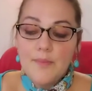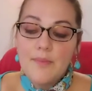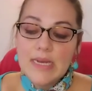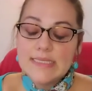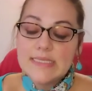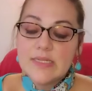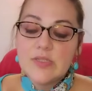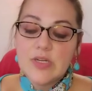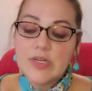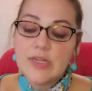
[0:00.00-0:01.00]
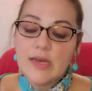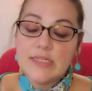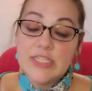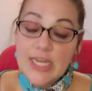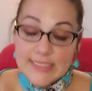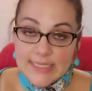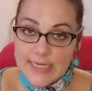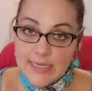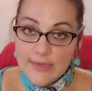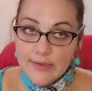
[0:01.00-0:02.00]
My sister-in-law
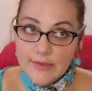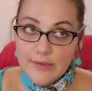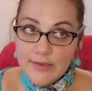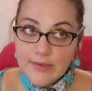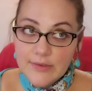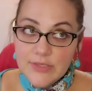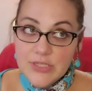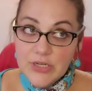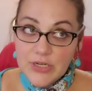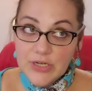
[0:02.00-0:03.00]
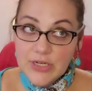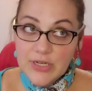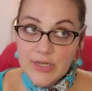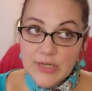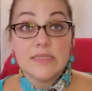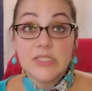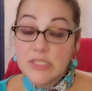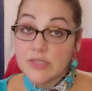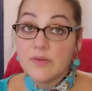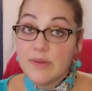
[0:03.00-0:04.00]
Jessie took
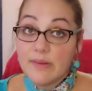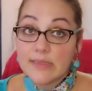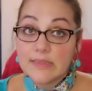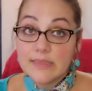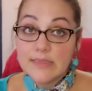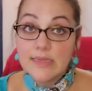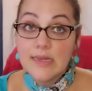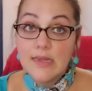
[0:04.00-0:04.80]
3 boxes.